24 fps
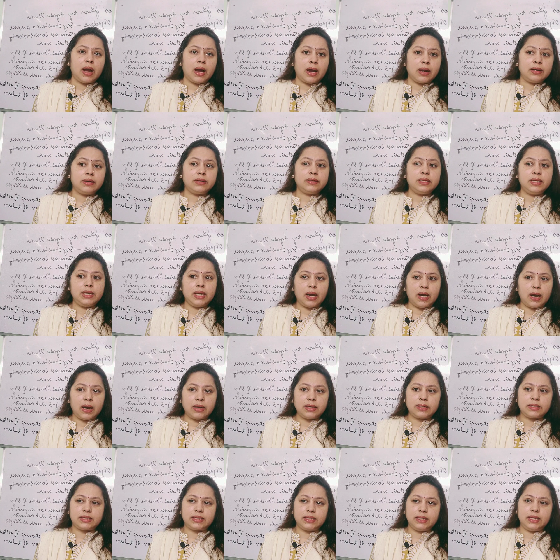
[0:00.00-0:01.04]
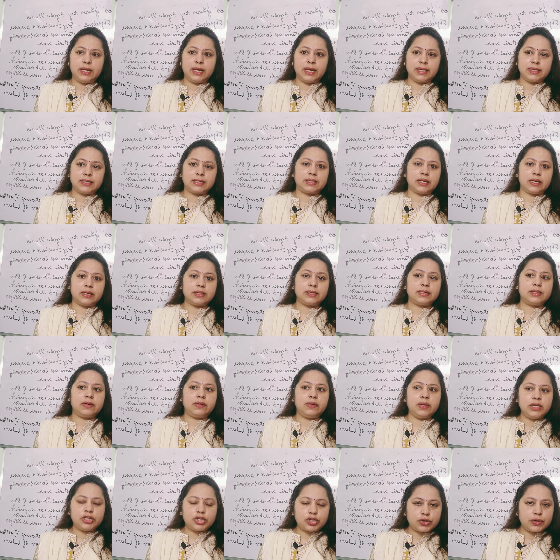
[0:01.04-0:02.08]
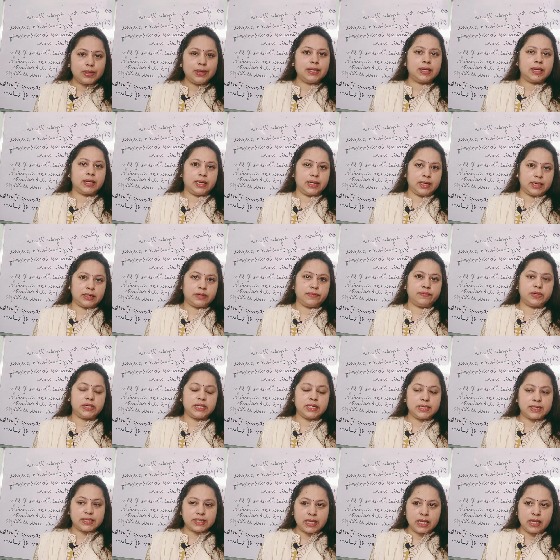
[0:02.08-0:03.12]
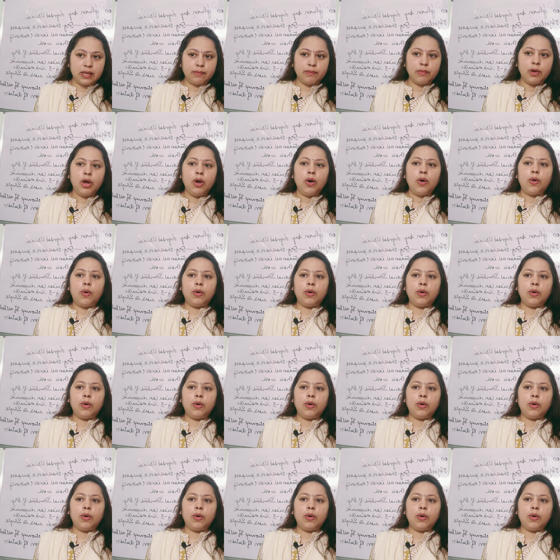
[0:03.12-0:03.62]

under the RCS, that is the Regional Connectivity Scheme,